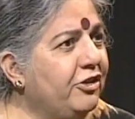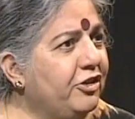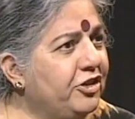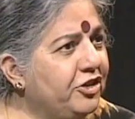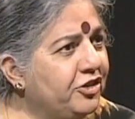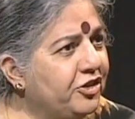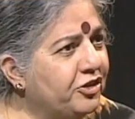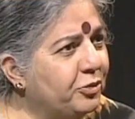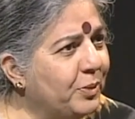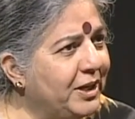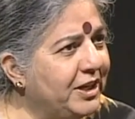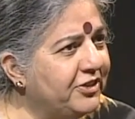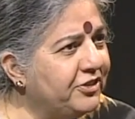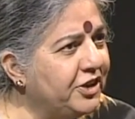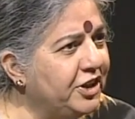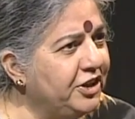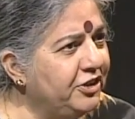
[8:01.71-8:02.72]
heritage as
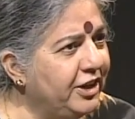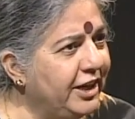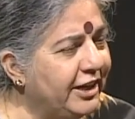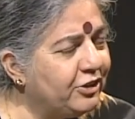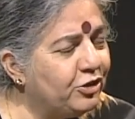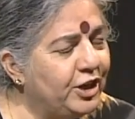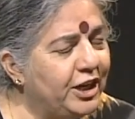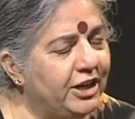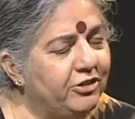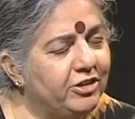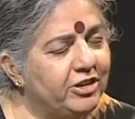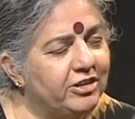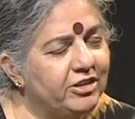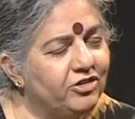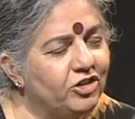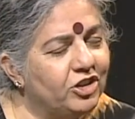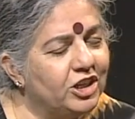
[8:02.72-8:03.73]
well as the intellectual
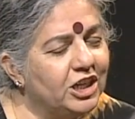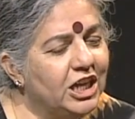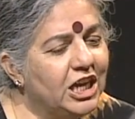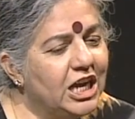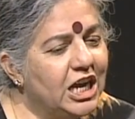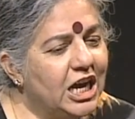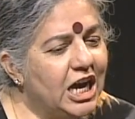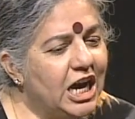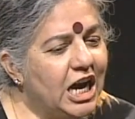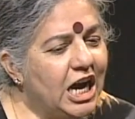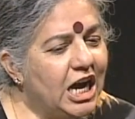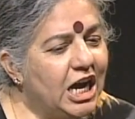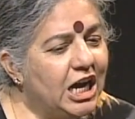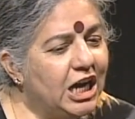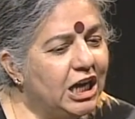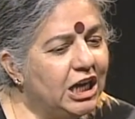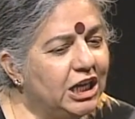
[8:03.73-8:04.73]
heritage.
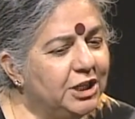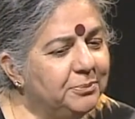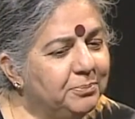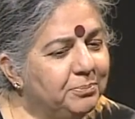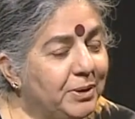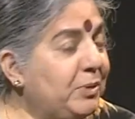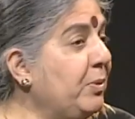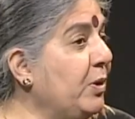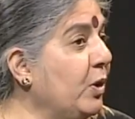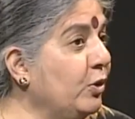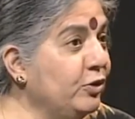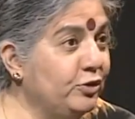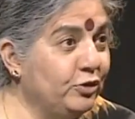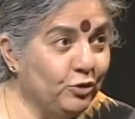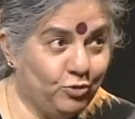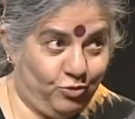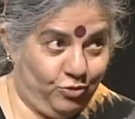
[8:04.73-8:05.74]
But we
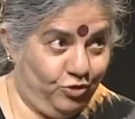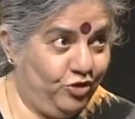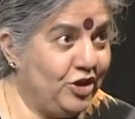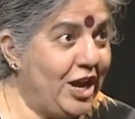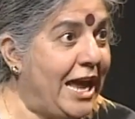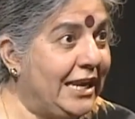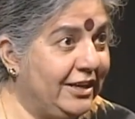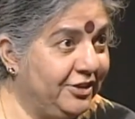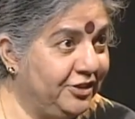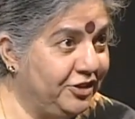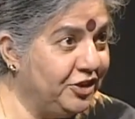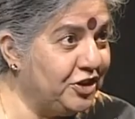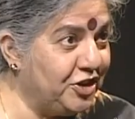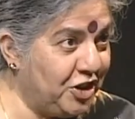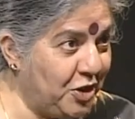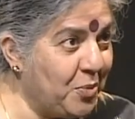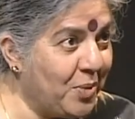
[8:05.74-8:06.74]
also challenged
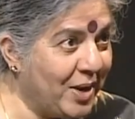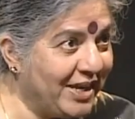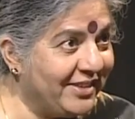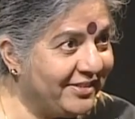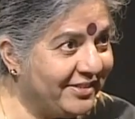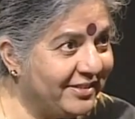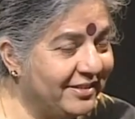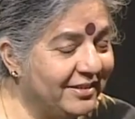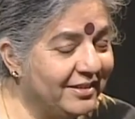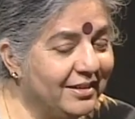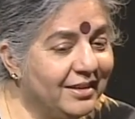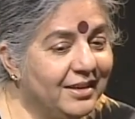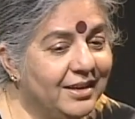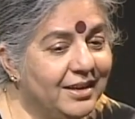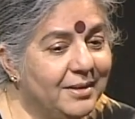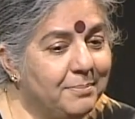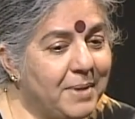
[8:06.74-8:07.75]
in the US
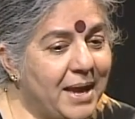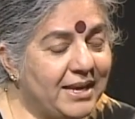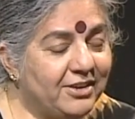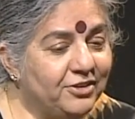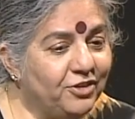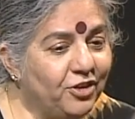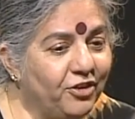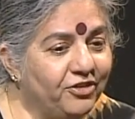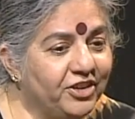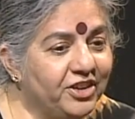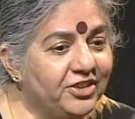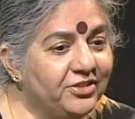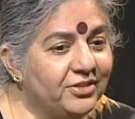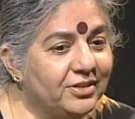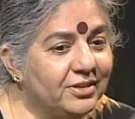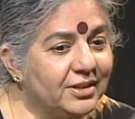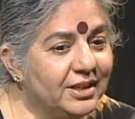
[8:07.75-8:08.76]
Patent
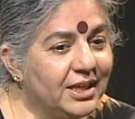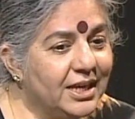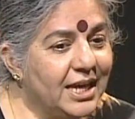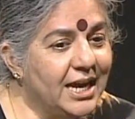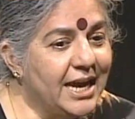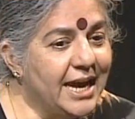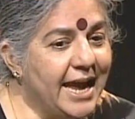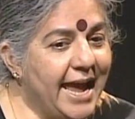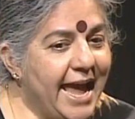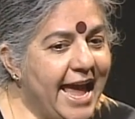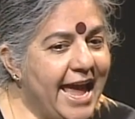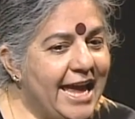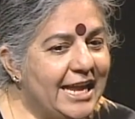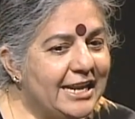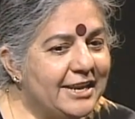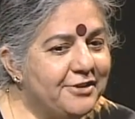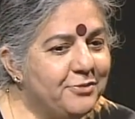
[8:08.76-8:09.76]
Office,
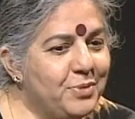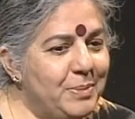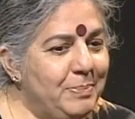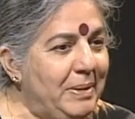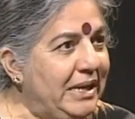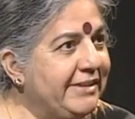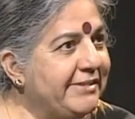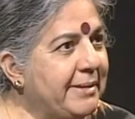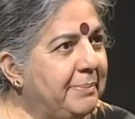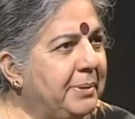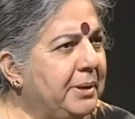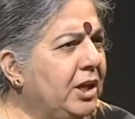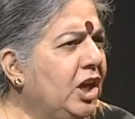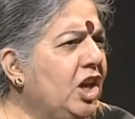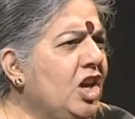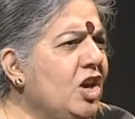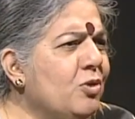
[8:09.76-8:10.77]
and we built up
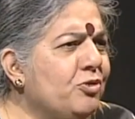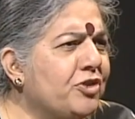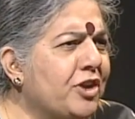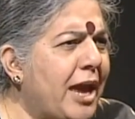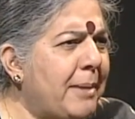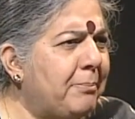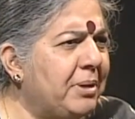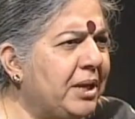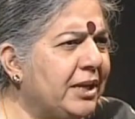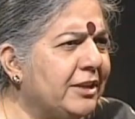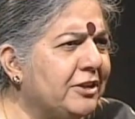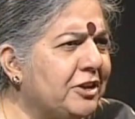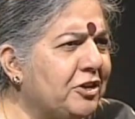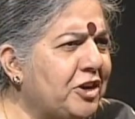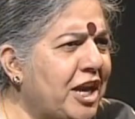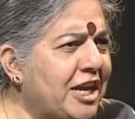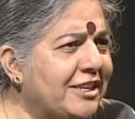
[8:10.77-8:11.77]
a huge campaign in
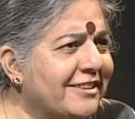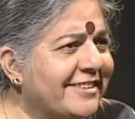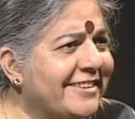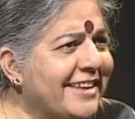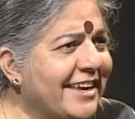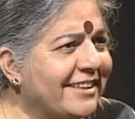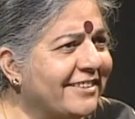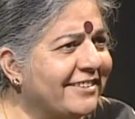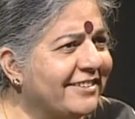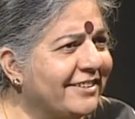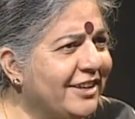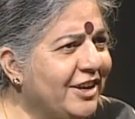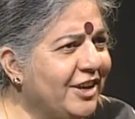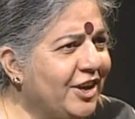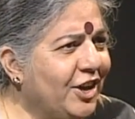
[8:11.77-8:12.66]
the United States